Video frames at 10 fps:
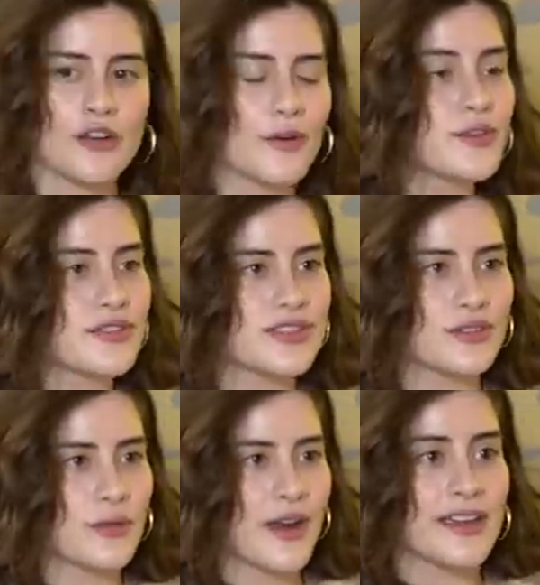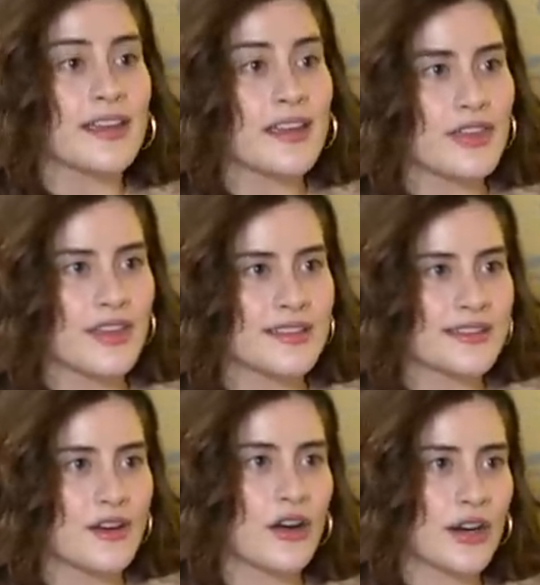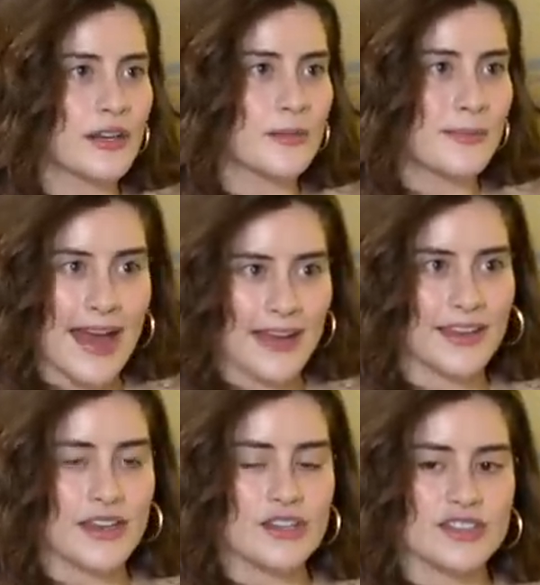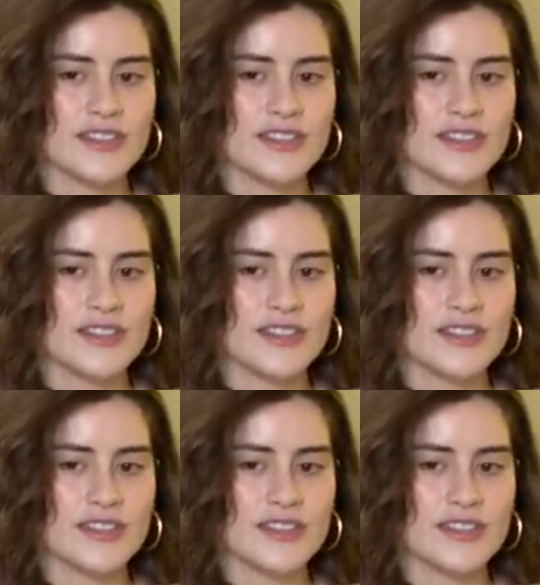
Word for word: a grocery store where I can get things that aren't packaged.